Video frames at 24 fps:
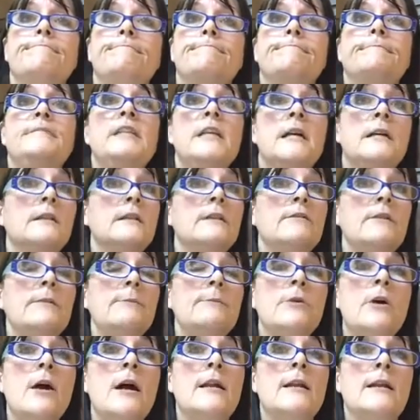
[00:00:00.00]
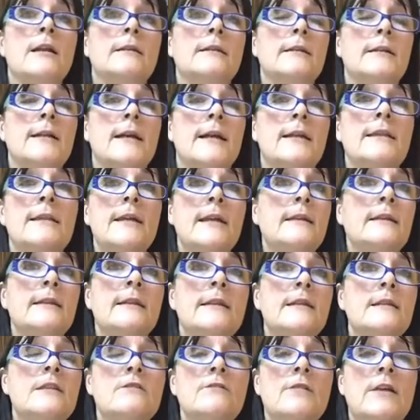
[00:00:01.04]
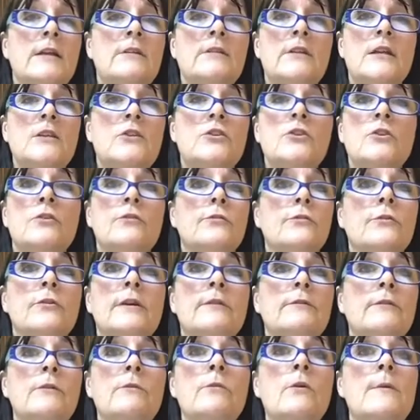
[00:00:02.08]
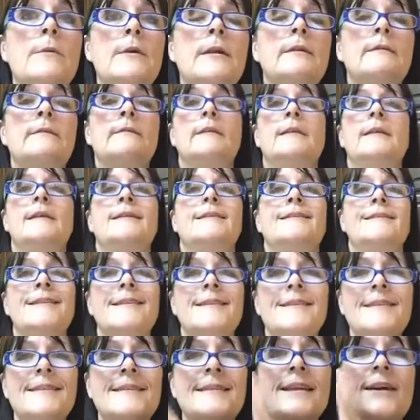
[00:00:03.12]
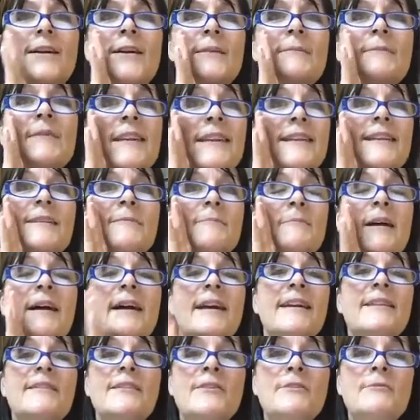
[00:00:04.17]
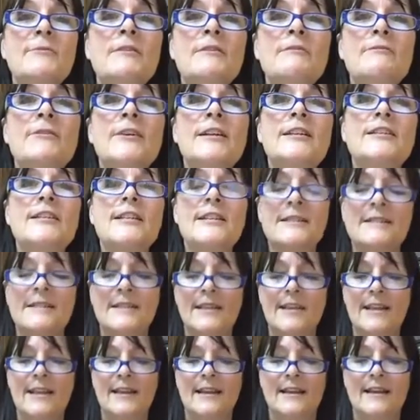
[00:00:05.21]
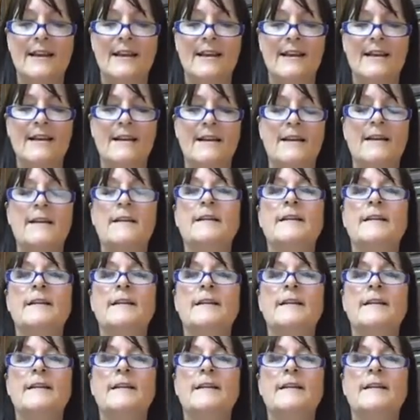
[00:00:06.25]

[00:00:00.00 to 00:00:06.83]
Young Living product that I think that is foundational for every woman. See, this is how I'm getting by the 3 French hens again, haha.